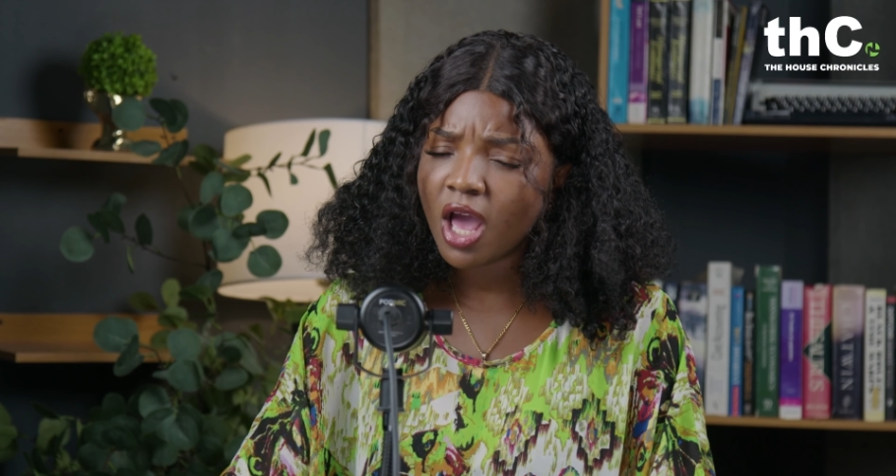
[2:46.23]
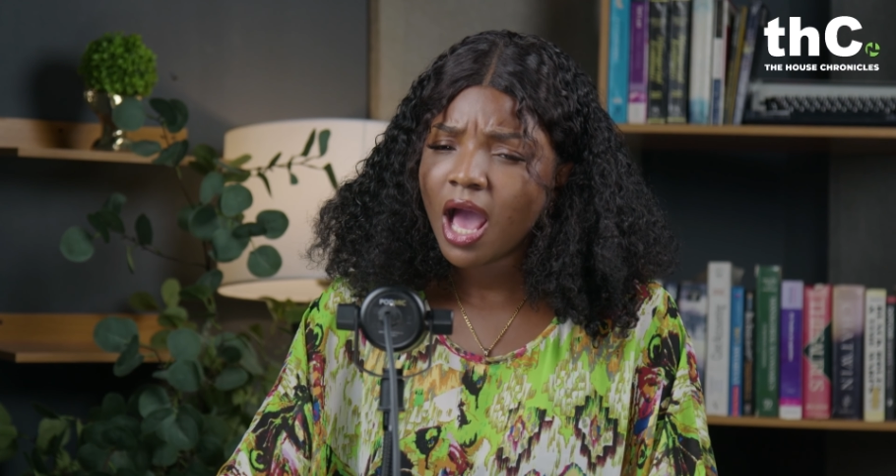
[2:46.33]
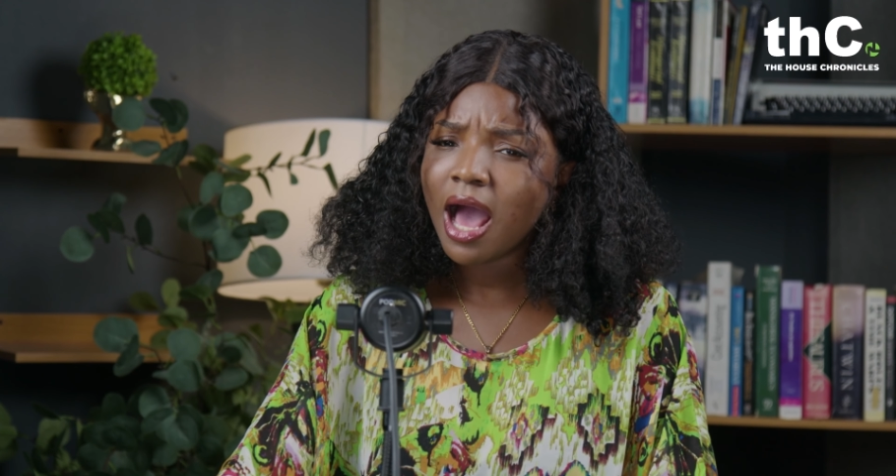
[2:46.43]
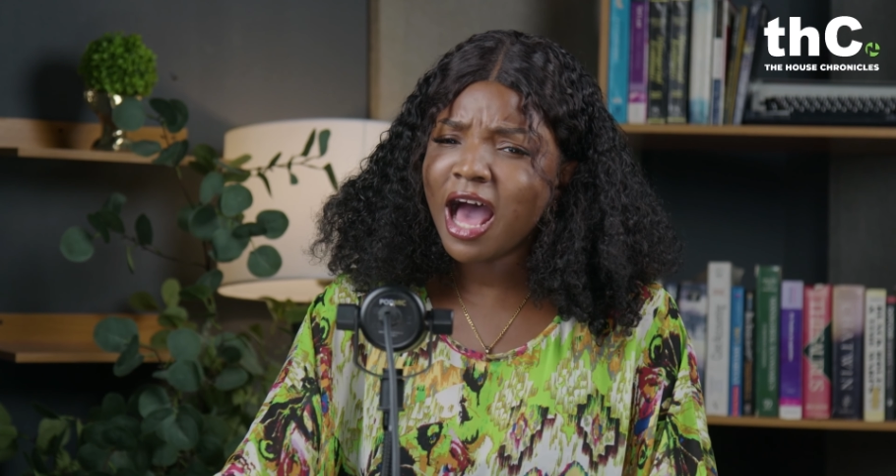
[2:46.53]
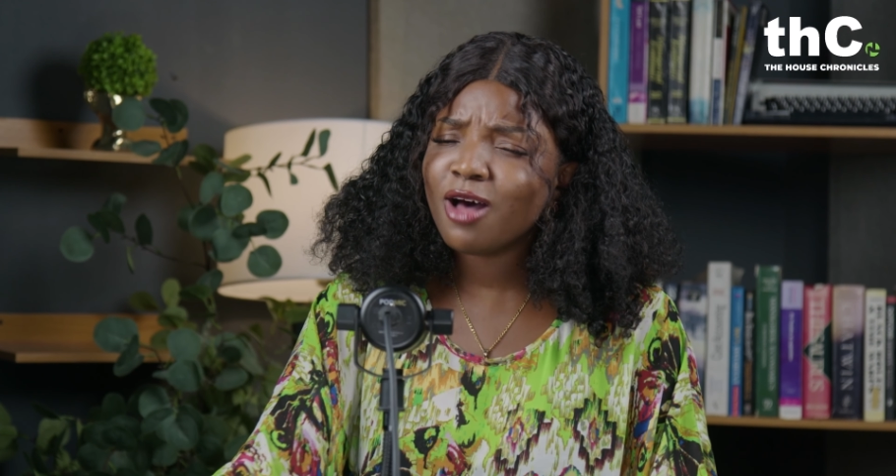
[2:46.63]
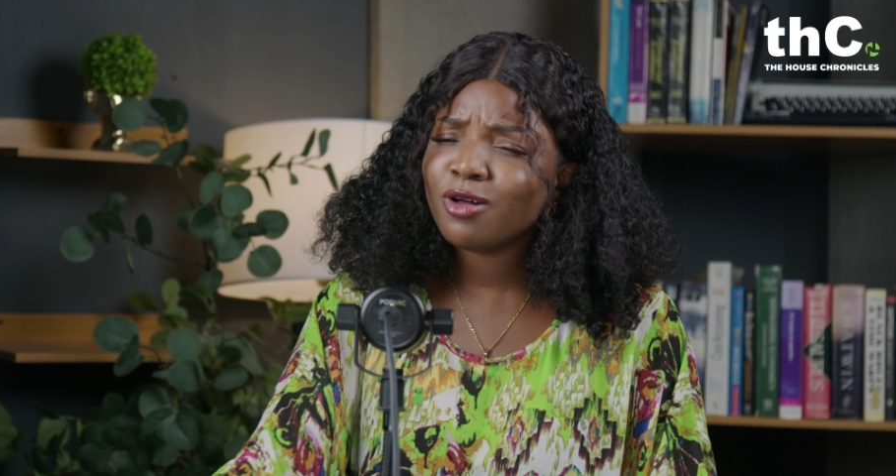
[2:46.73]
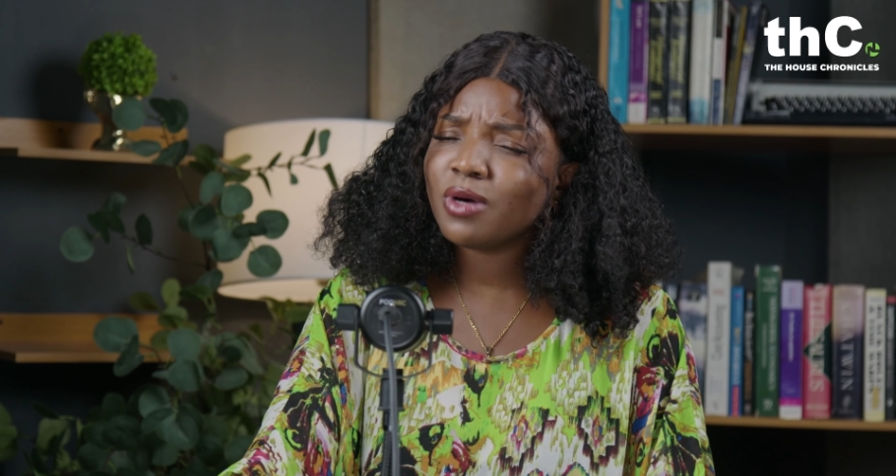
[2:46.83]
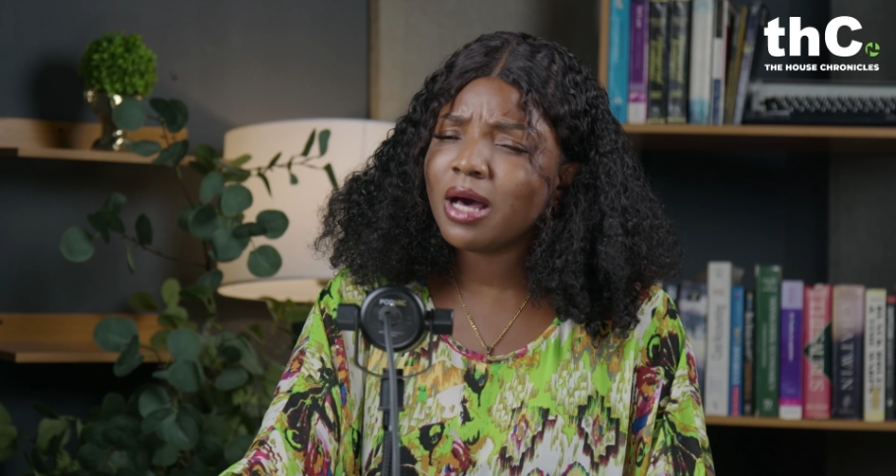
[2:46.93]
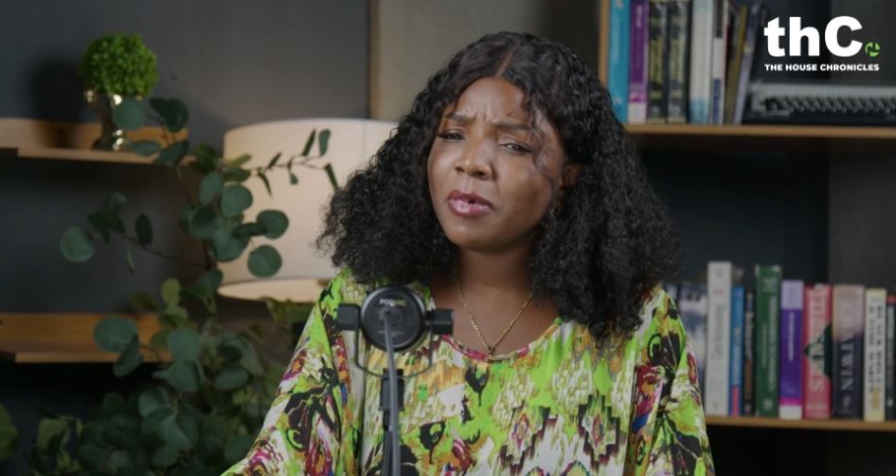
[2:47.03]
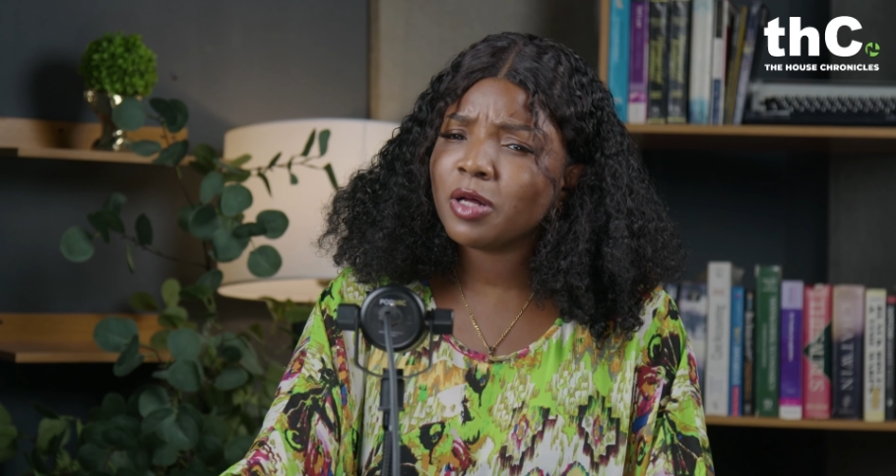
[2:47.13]
how do
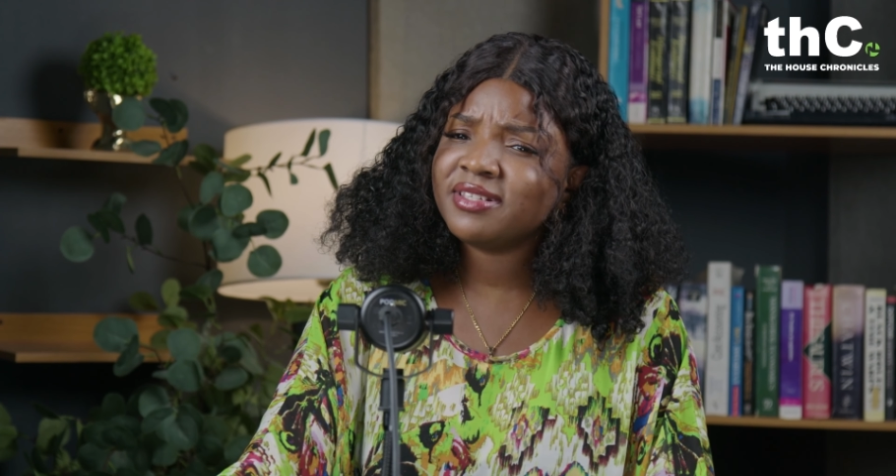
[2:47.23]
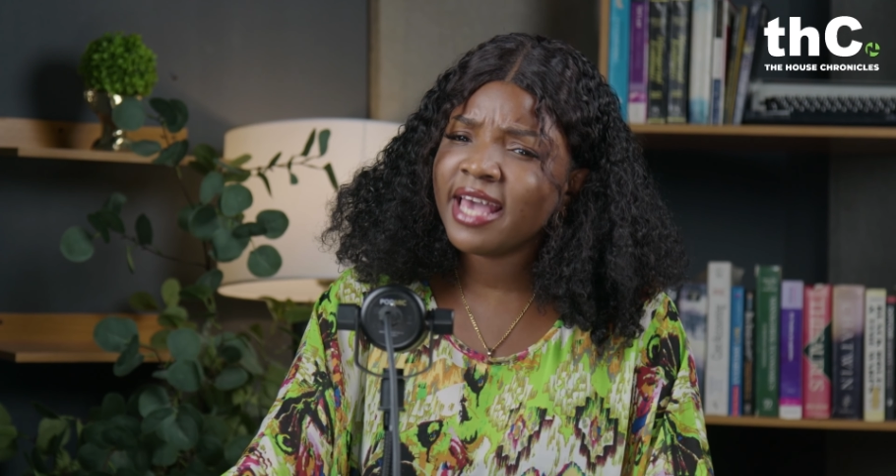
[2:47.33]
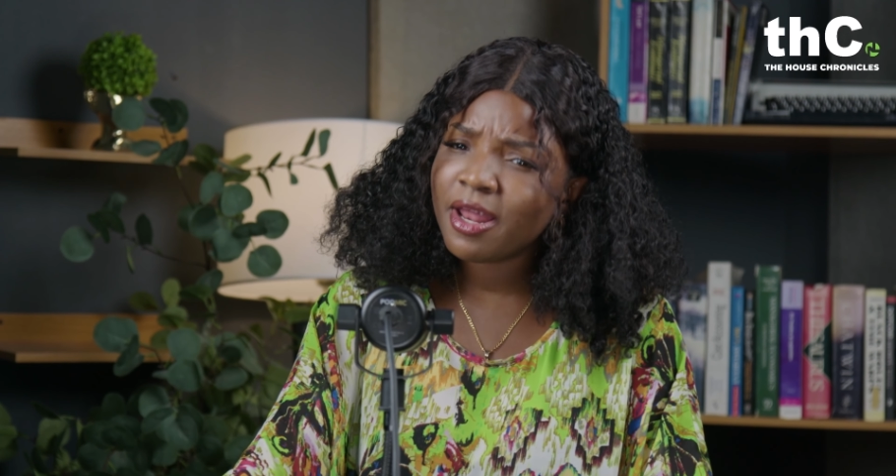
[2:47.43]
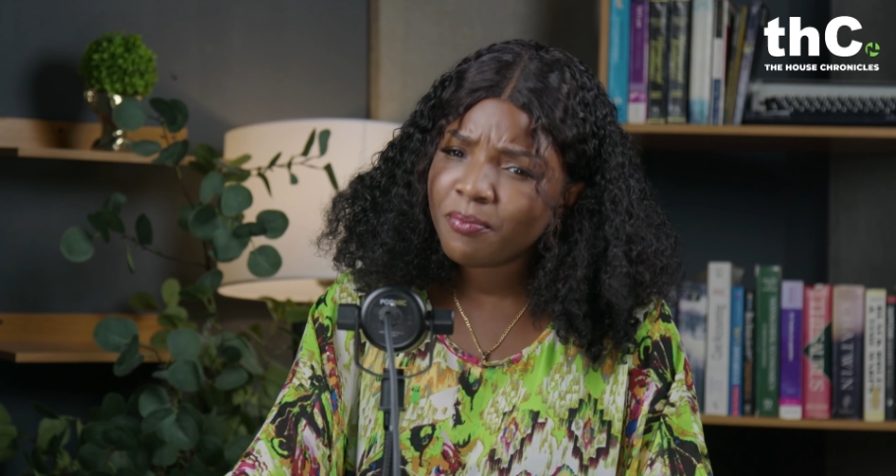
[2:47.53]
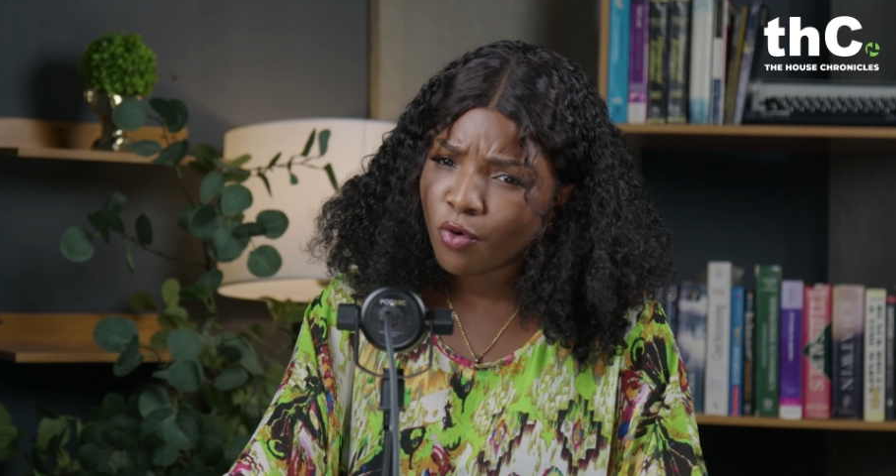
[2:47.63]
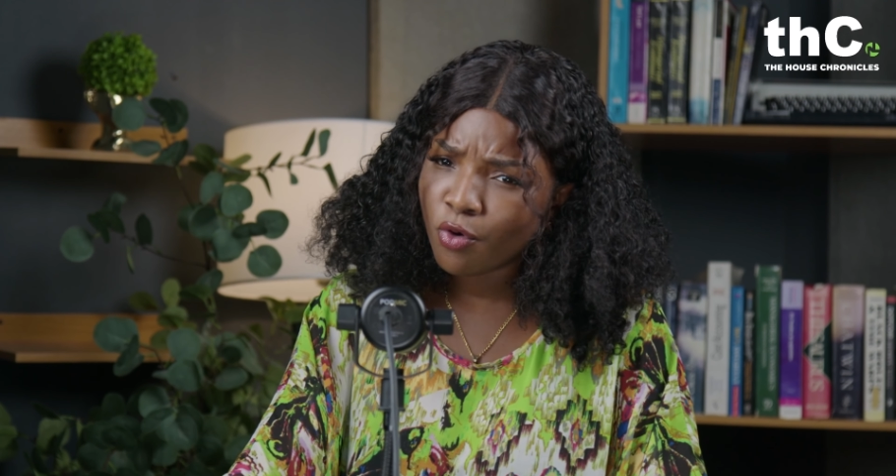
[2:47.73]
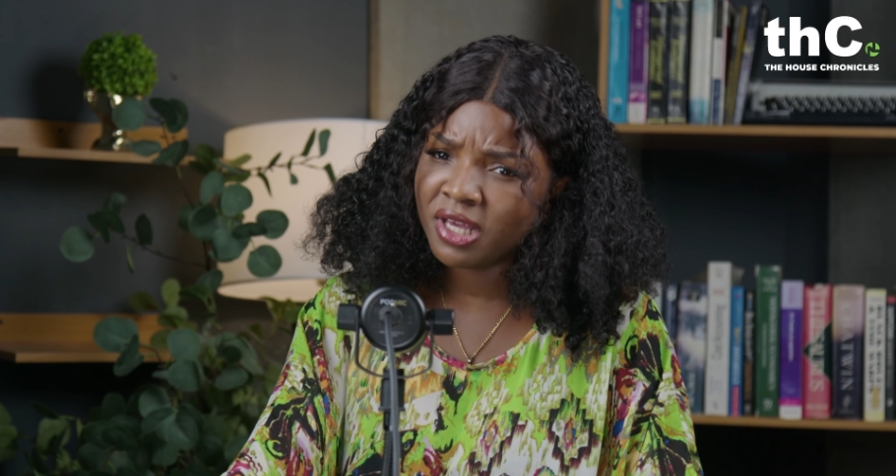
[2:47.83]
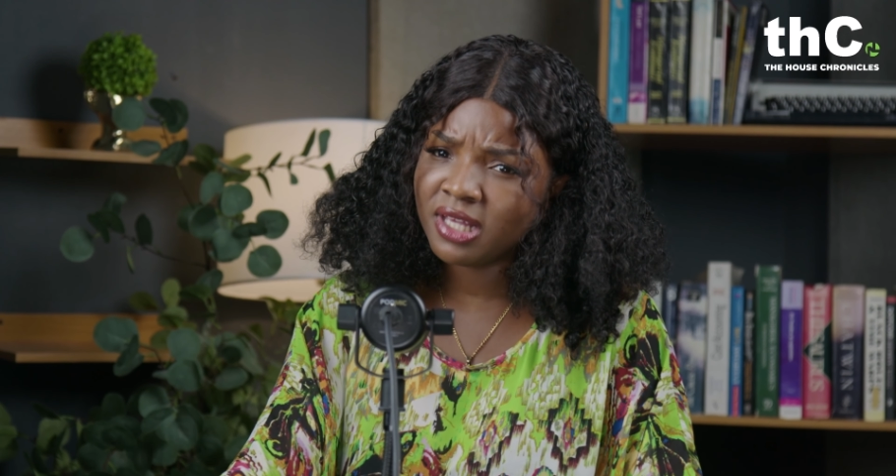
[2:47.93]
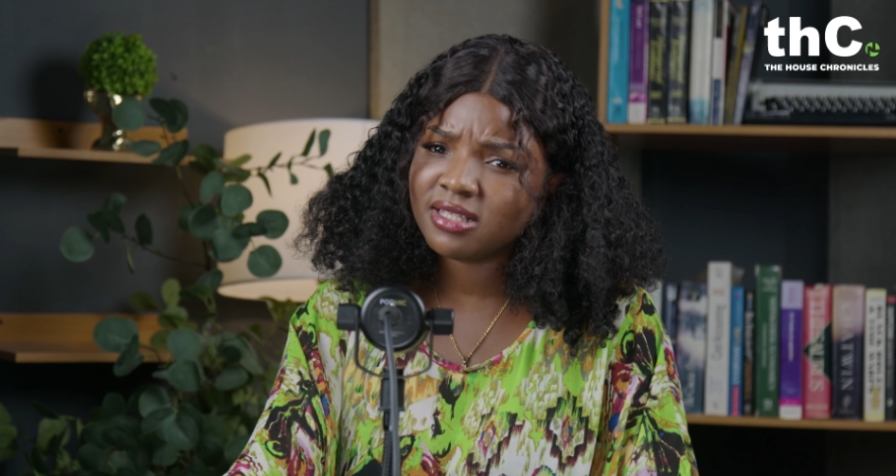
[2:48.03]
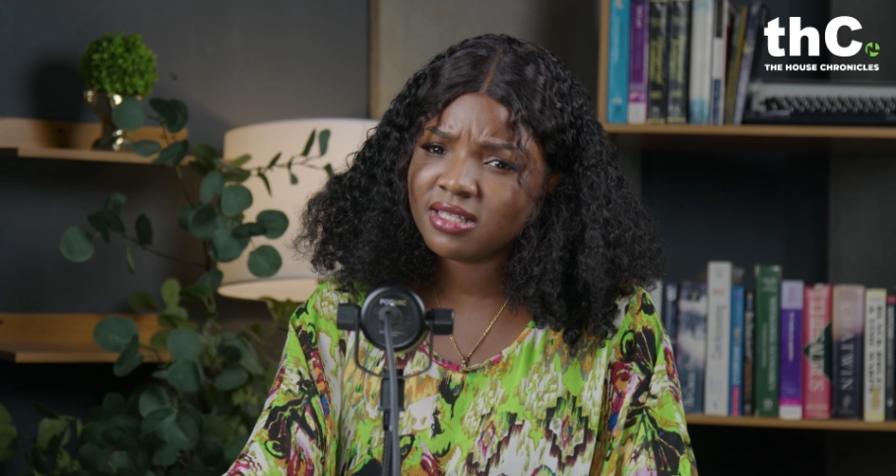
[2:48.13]
about 10
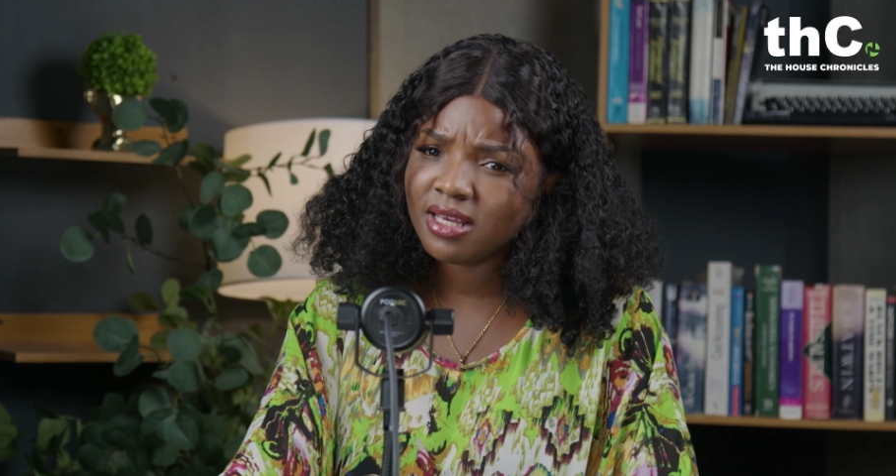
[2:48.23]
boys